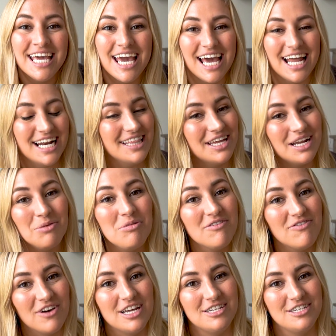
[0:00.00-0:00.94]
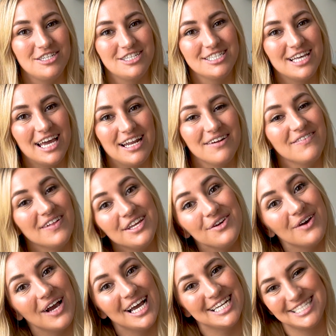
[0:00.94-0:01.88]
and I thought it'd be fun to just kind of let
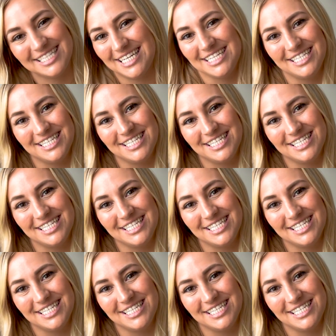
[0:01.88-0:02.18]
you guys get